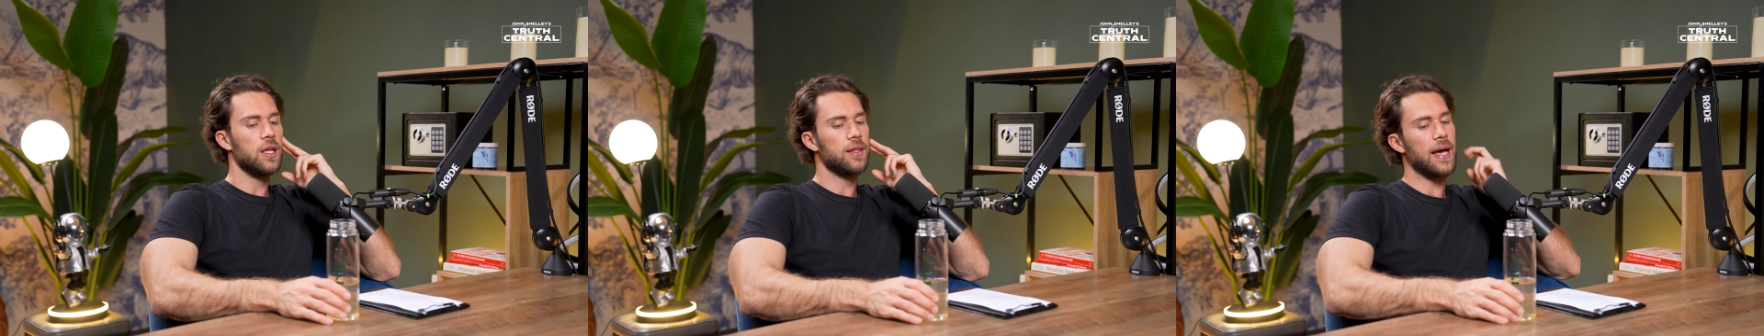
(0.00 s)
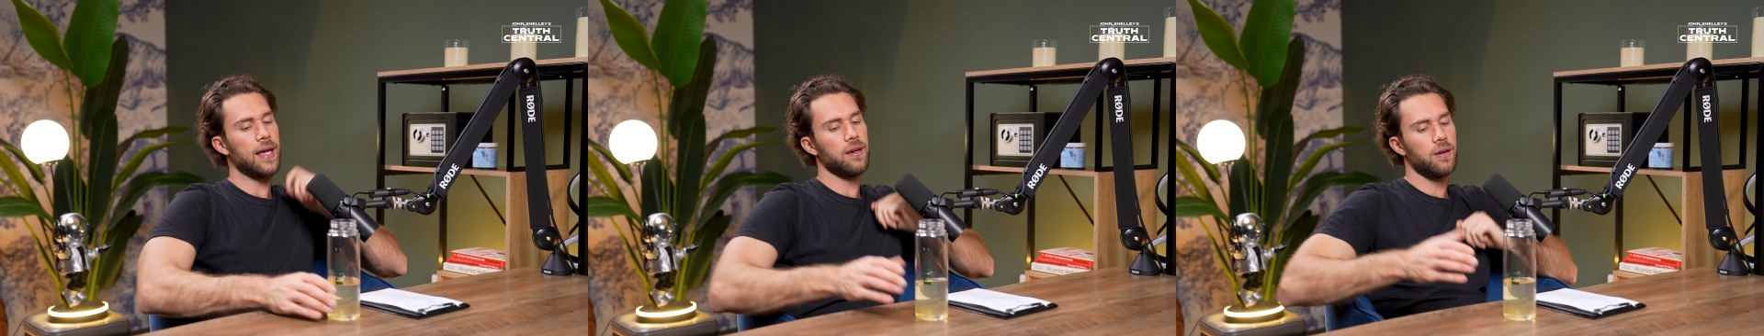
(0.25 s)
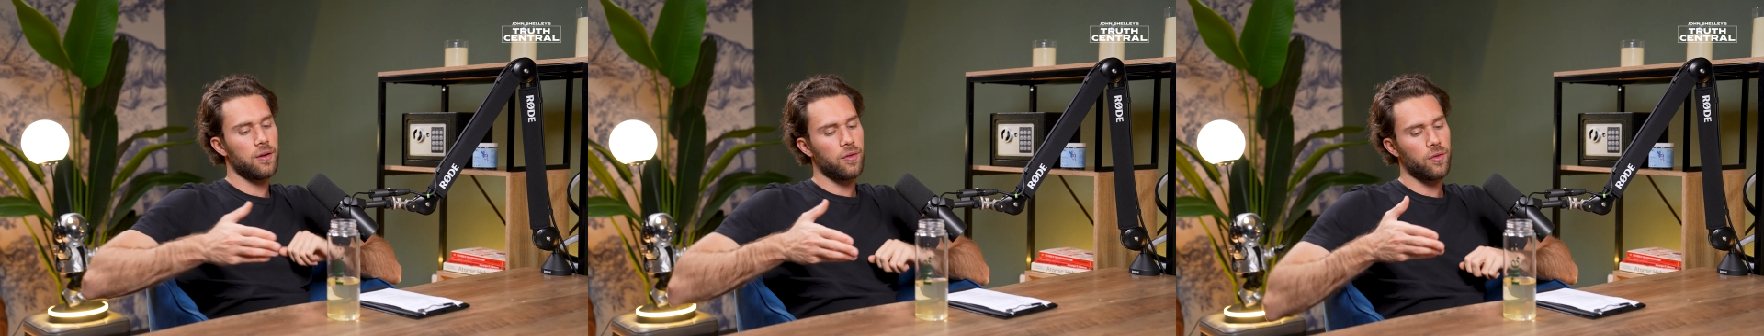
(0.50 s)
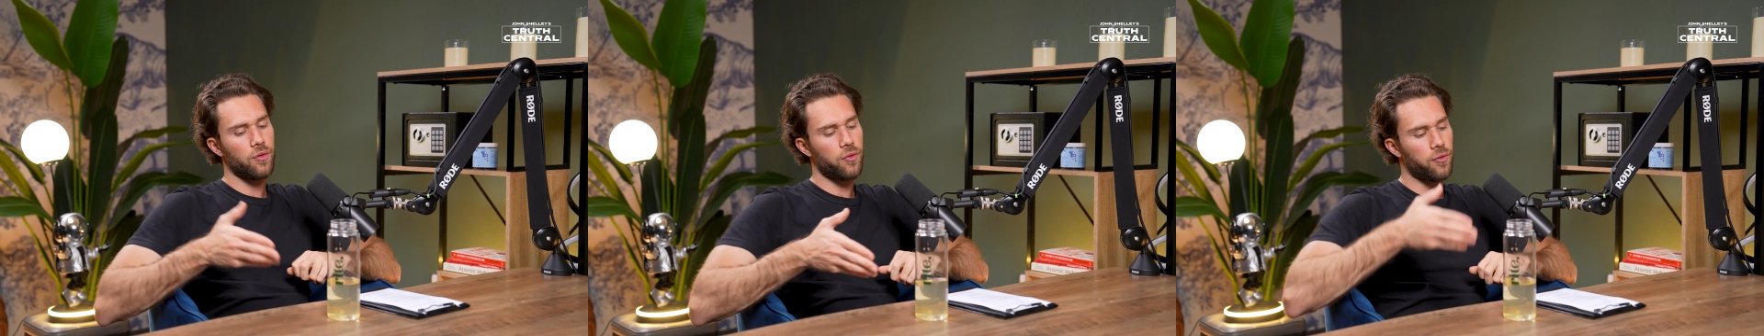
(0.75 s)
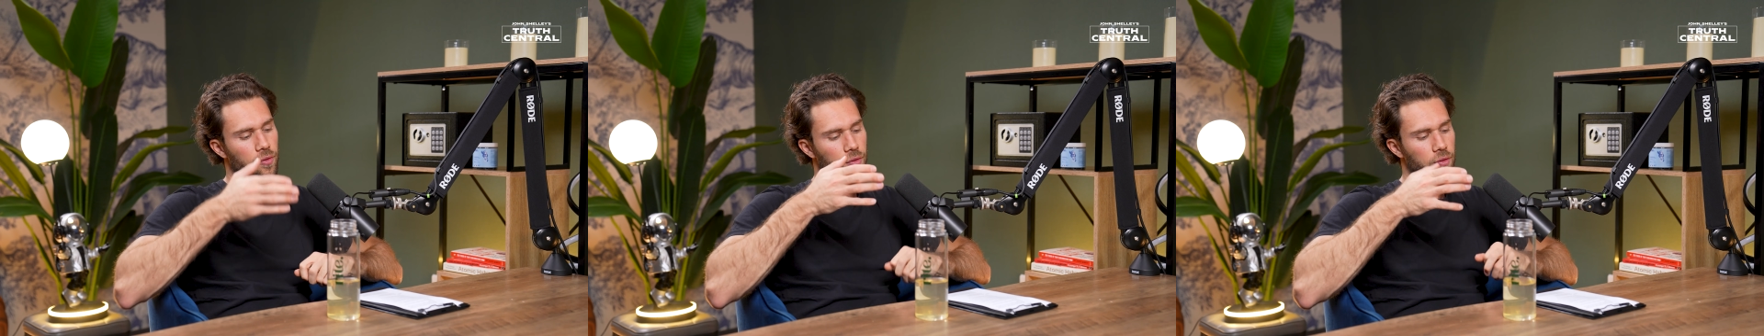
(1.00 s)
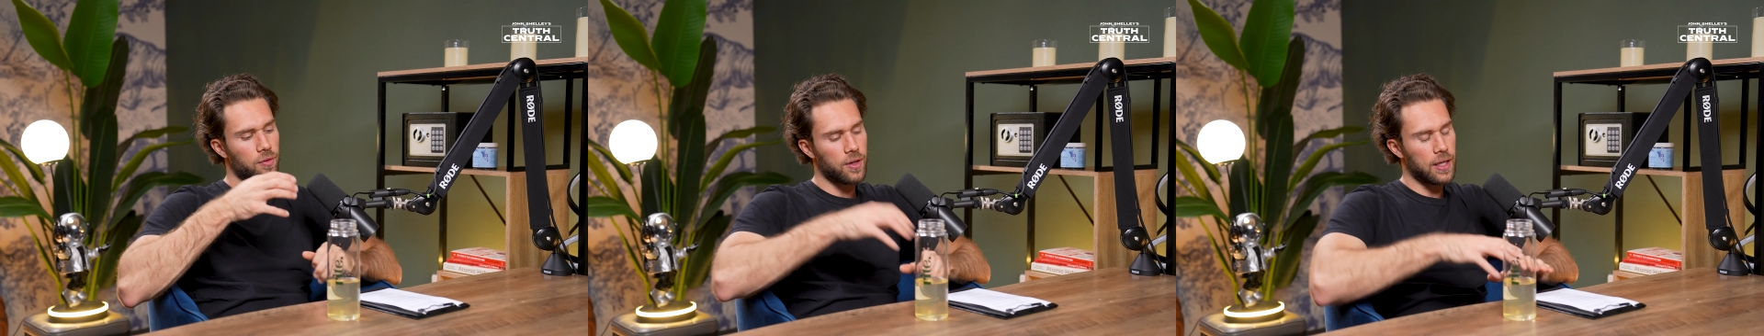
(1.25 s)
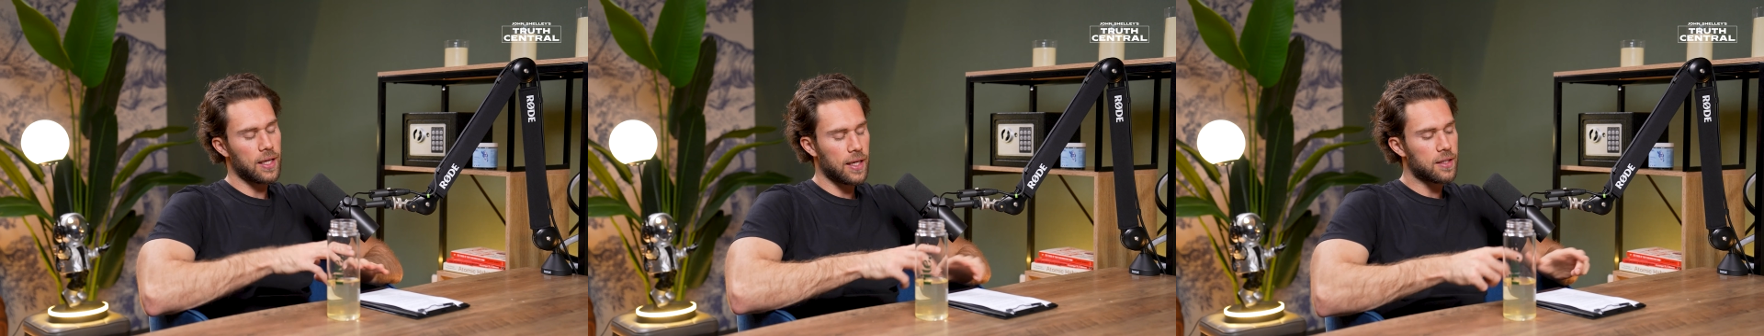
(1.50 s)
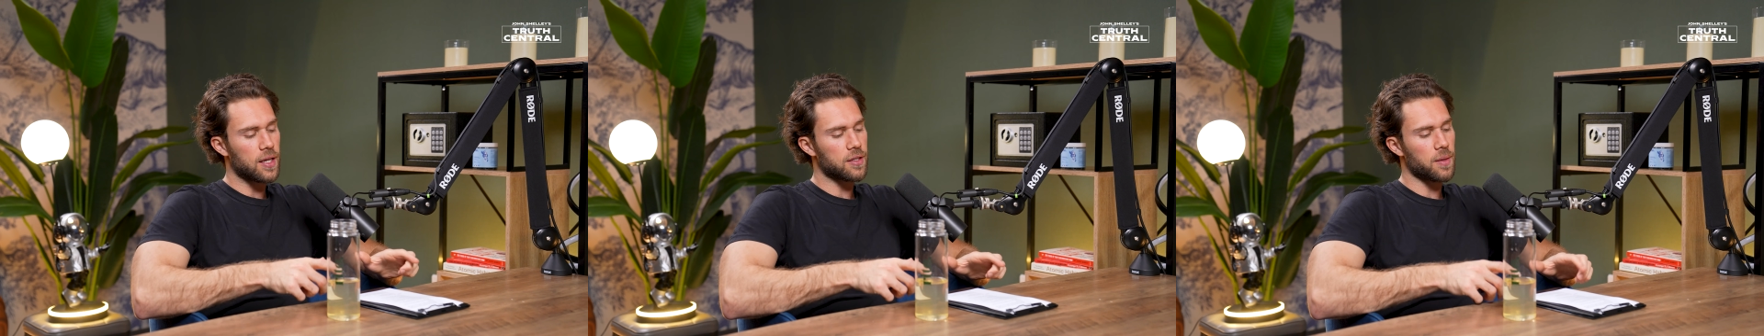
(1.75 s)
that
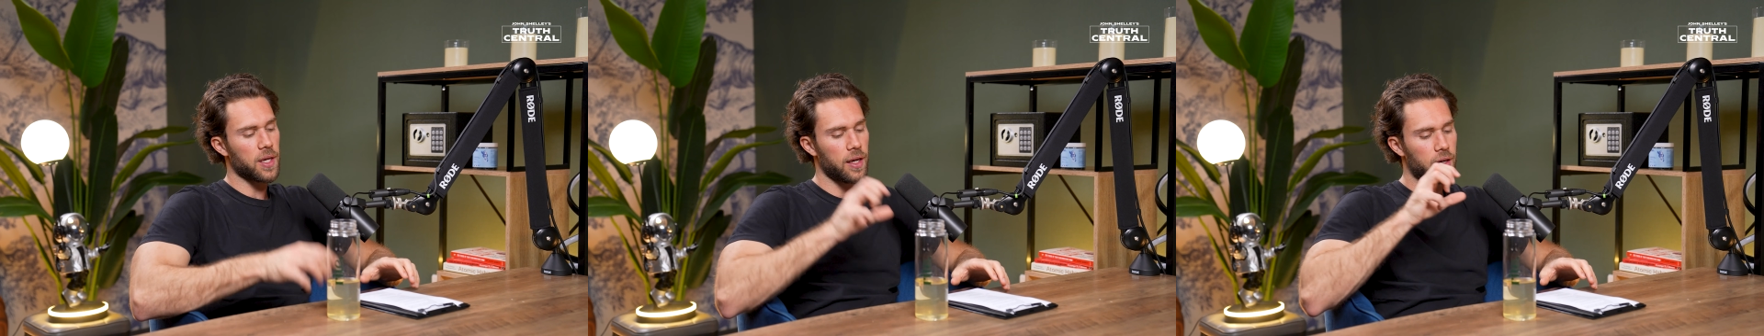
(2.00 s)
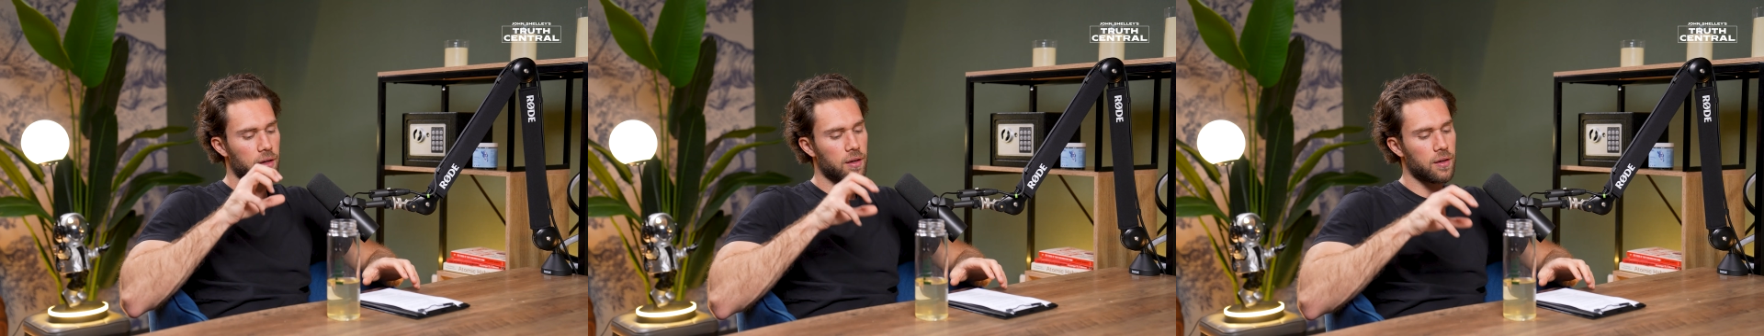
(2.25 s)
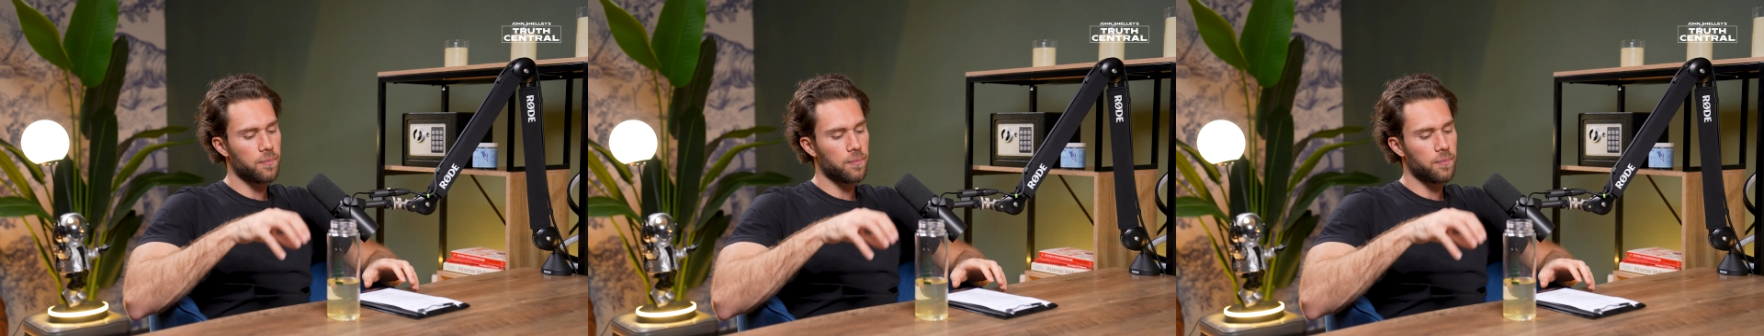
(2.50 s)
it said something like,